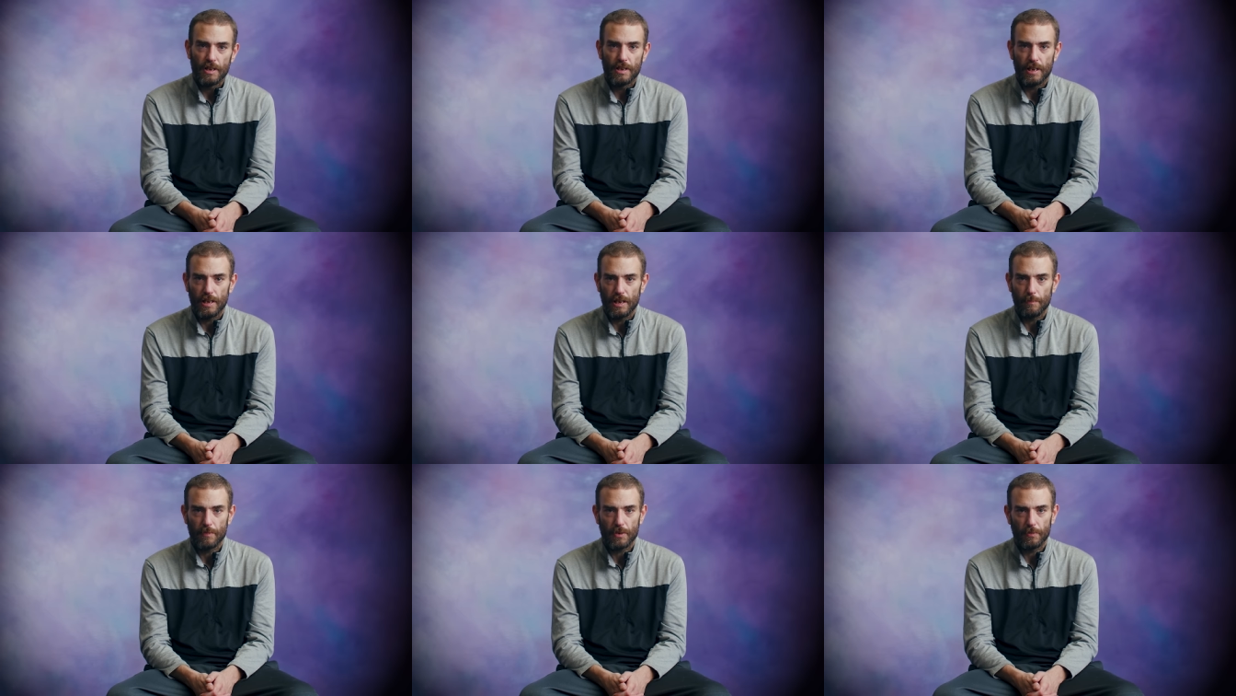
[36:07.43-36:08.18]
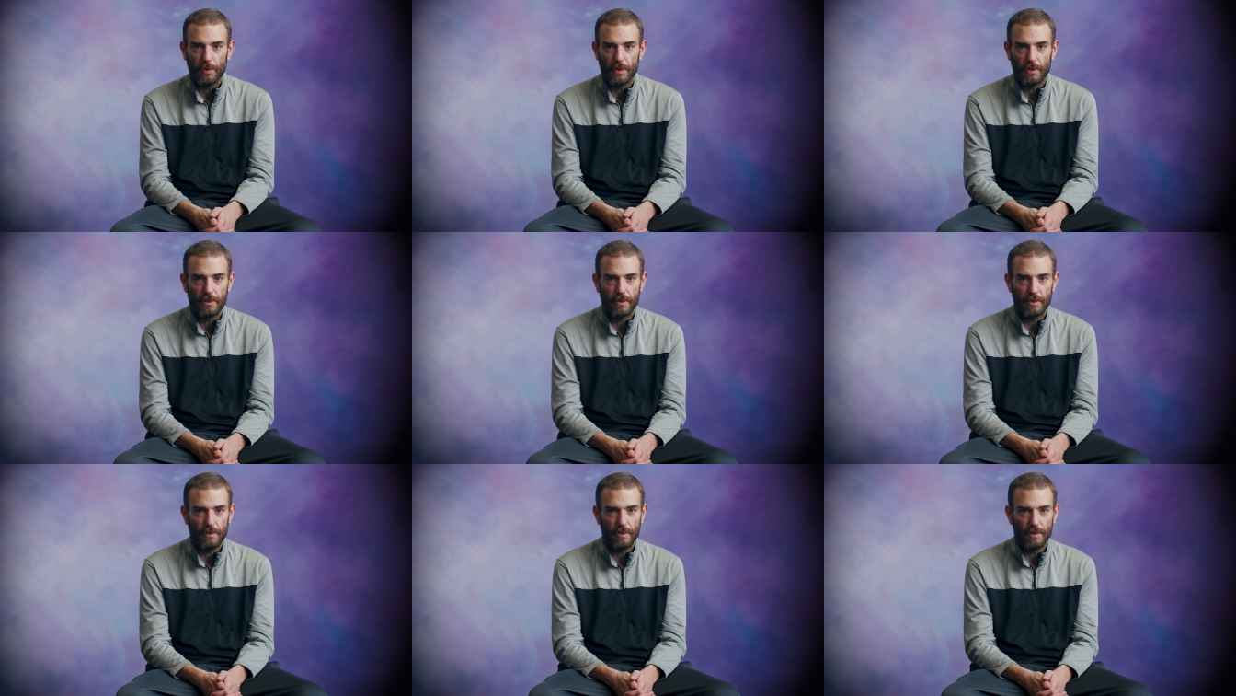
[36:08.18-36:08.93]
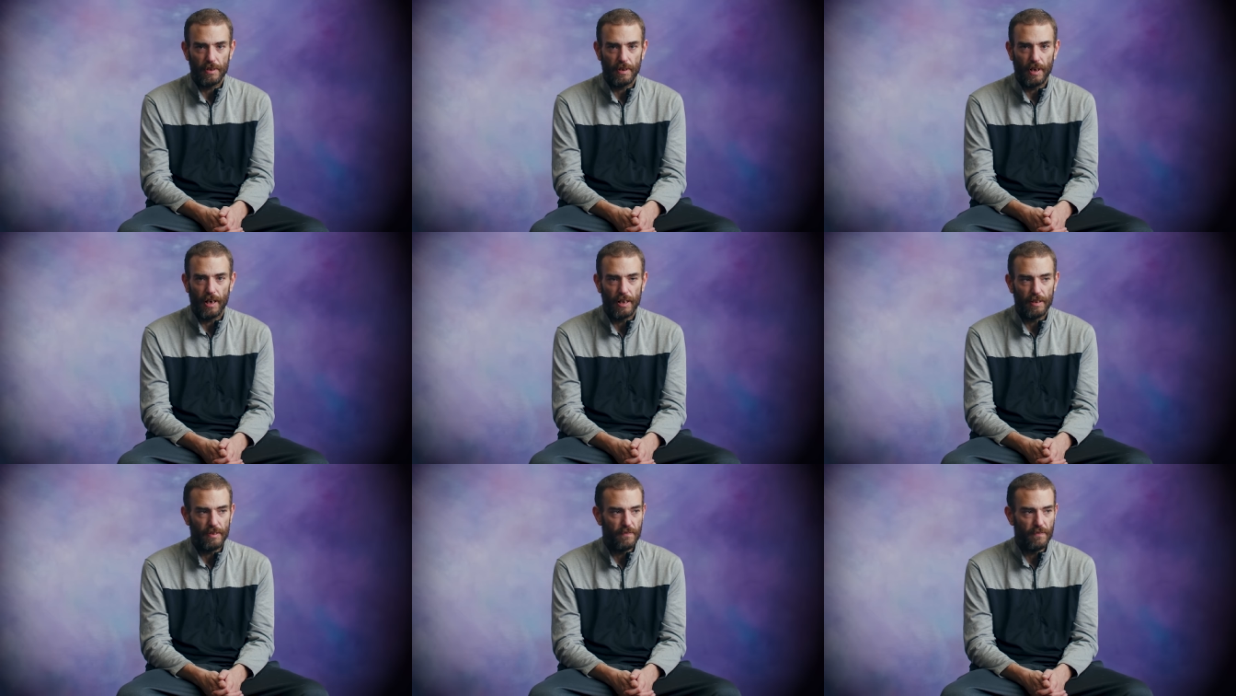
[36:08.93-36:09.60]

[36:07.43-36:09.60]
teems with uh,